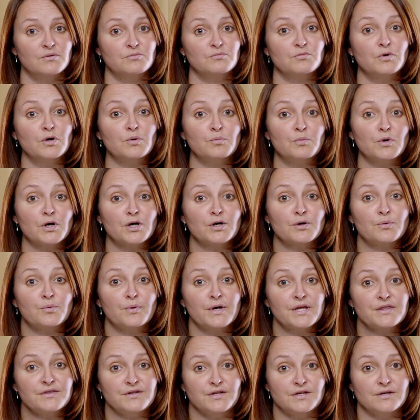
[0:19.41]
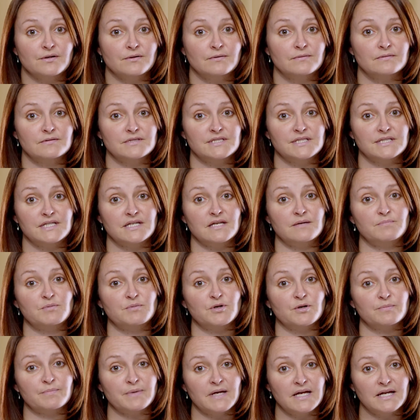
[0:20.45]
will work with you to keep
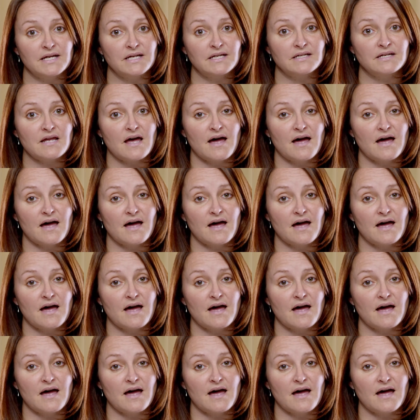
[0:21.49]
your pain